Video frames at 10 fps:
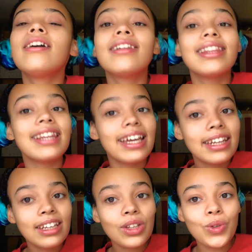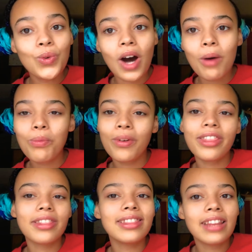lighting you up with
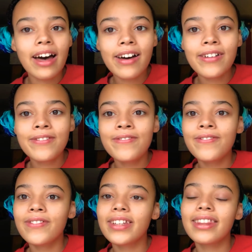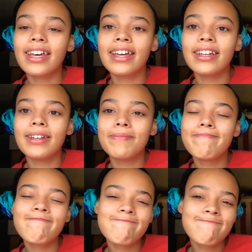love, then
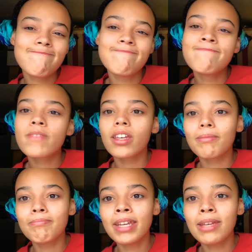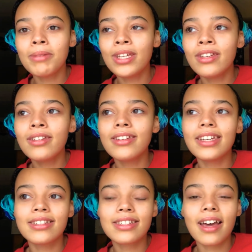maybe
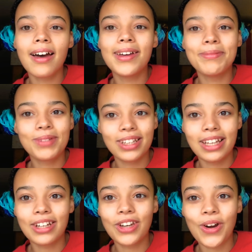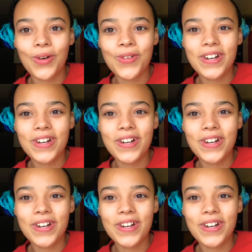it's time to let it go.